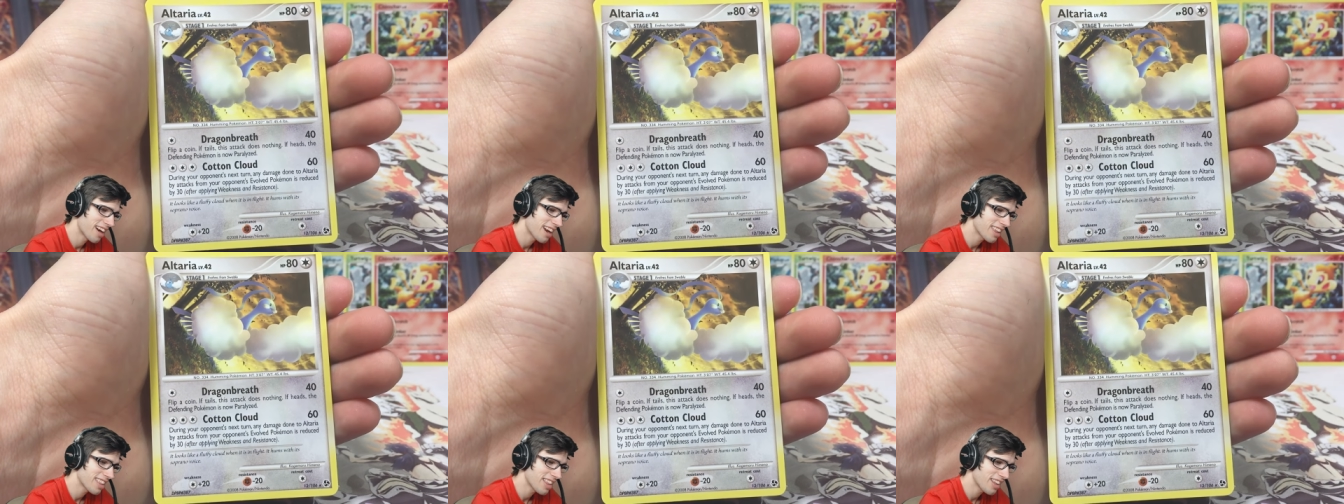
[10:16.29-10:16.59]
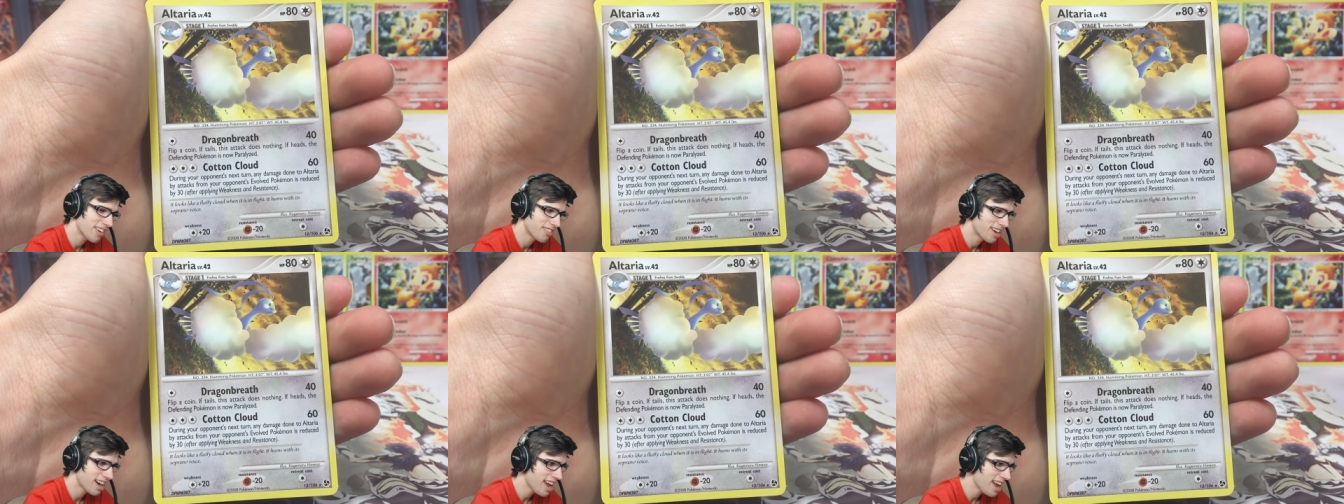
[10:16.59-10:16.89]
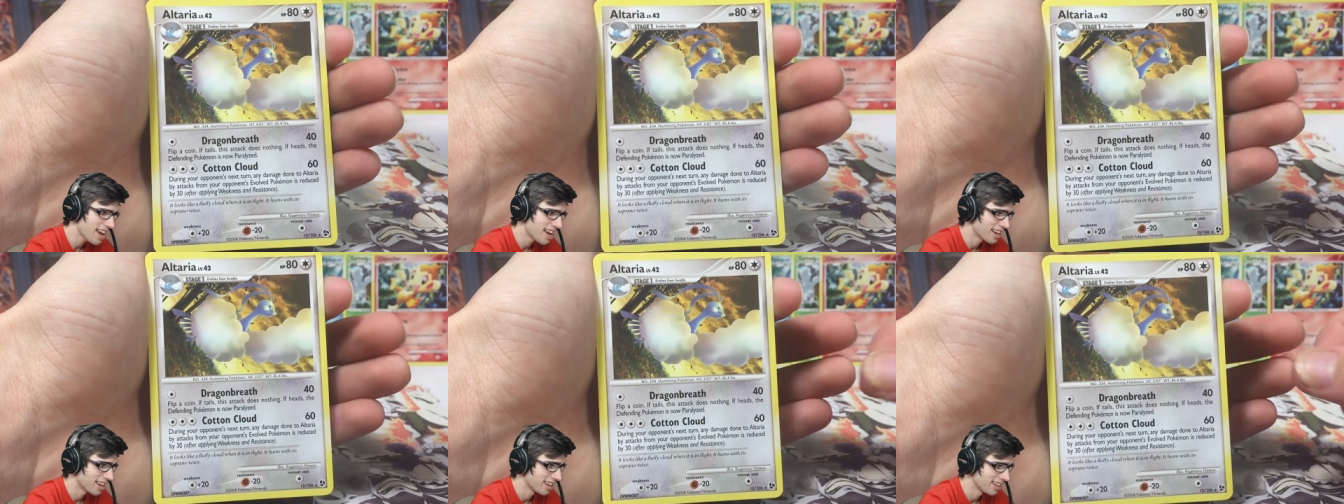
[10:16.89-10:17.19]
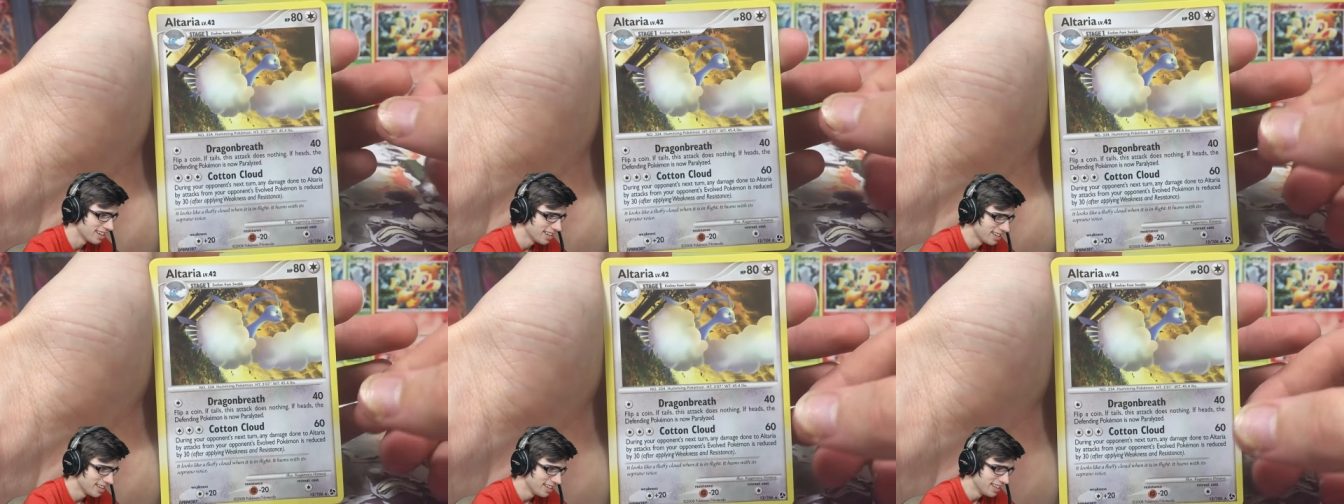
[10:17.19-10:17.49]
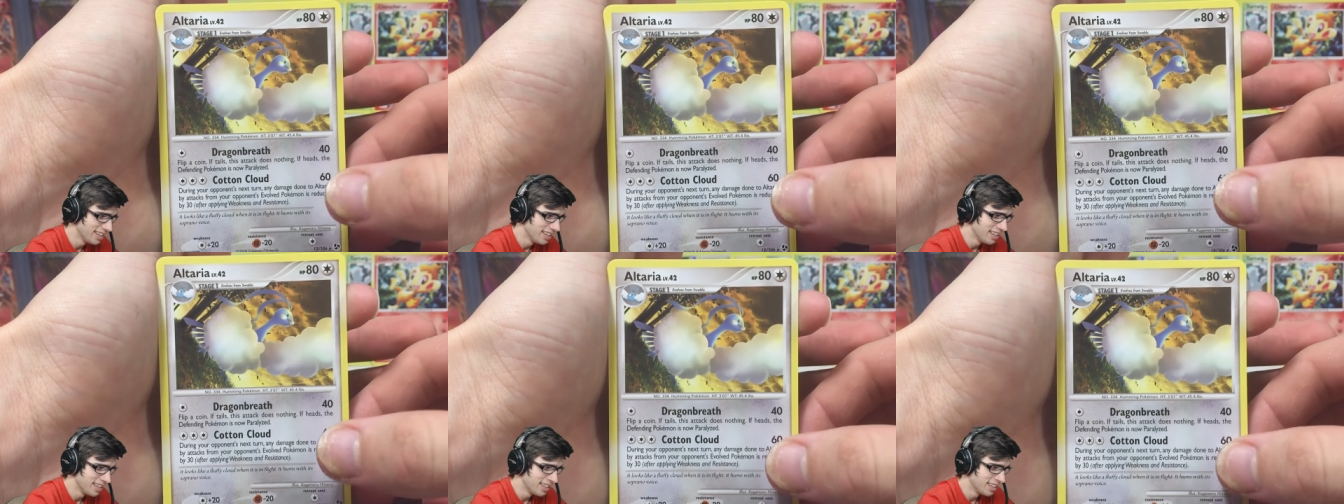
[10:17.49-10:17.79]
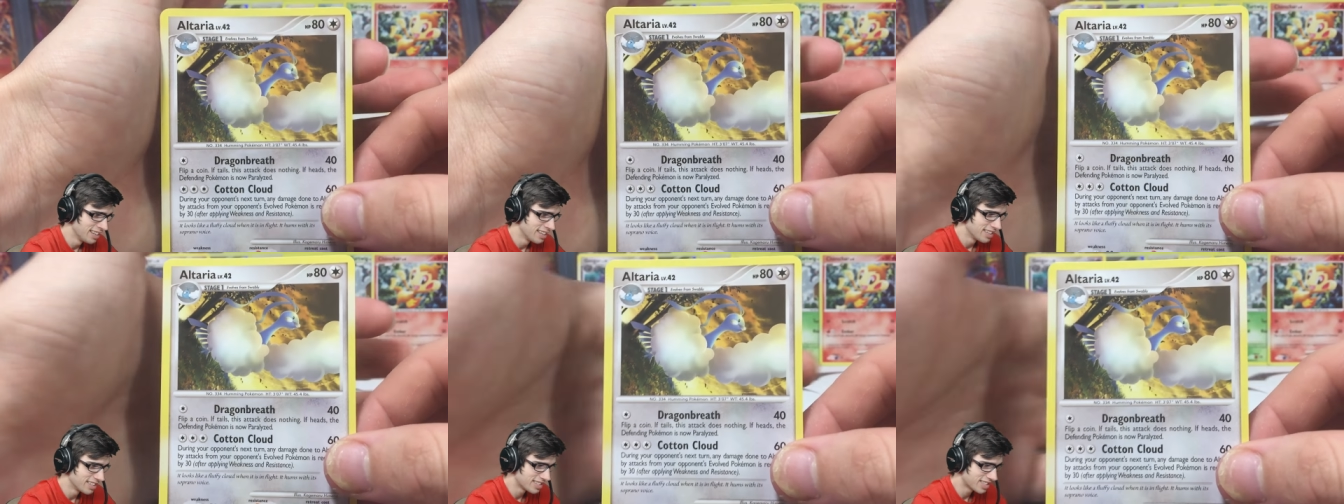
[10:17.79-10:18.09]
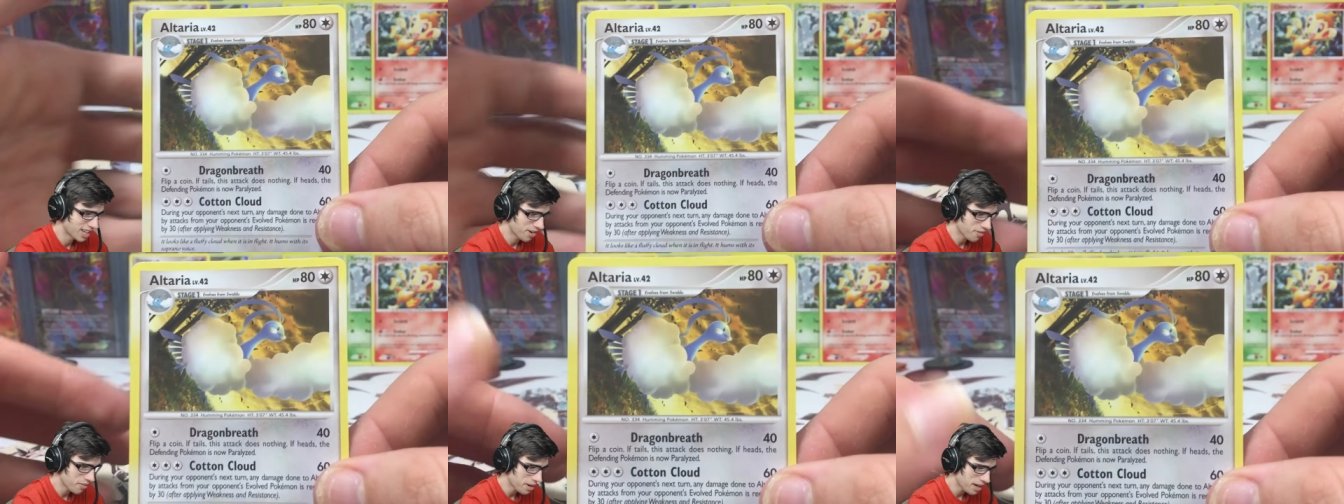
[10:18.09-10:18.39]
regular rare.
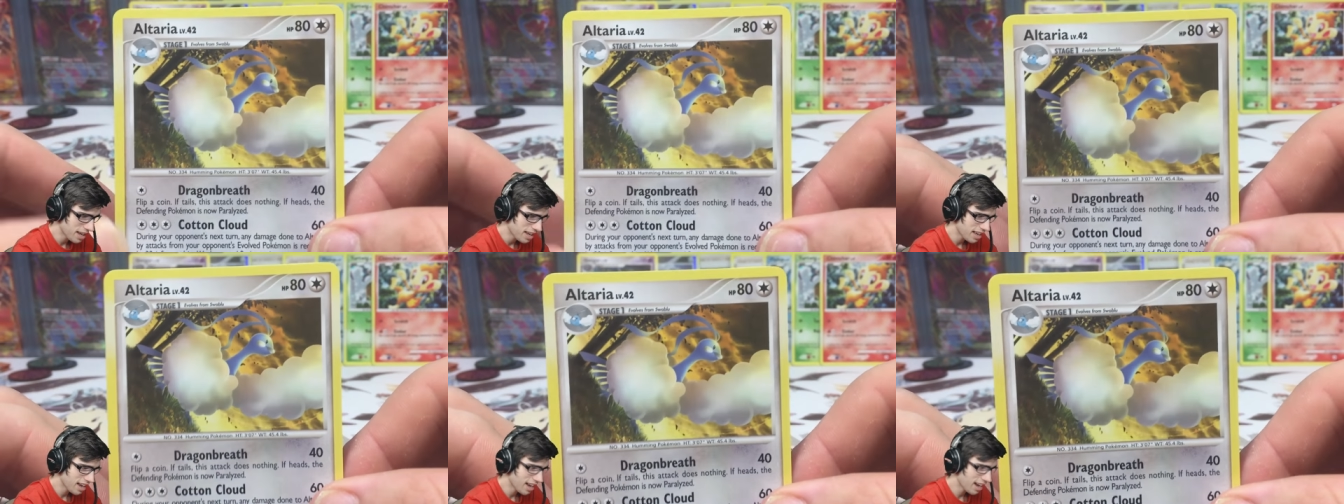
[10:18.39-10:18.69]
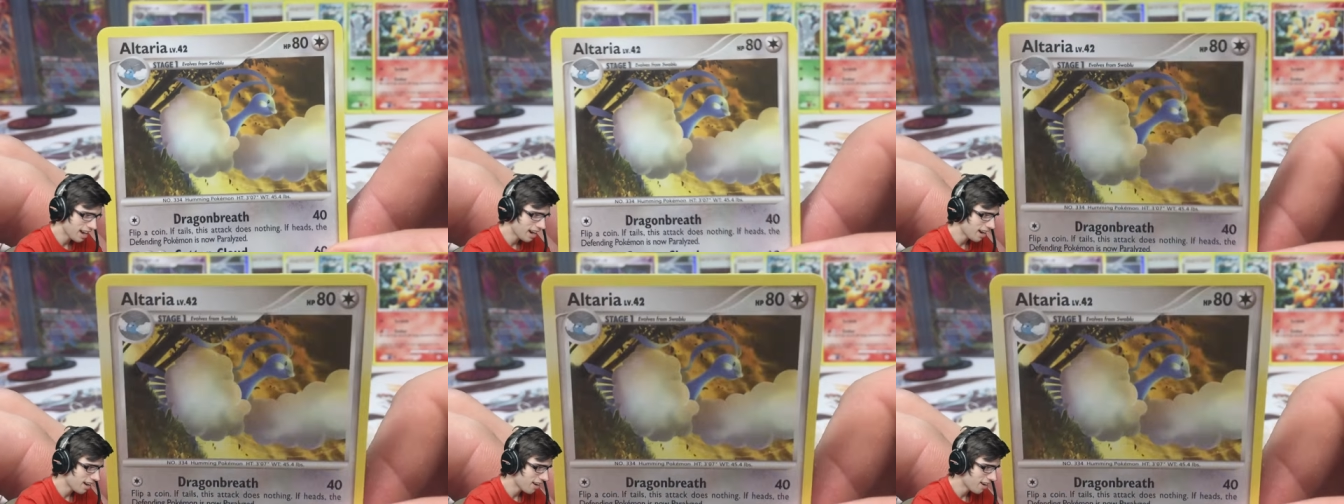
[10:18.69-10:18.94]
So we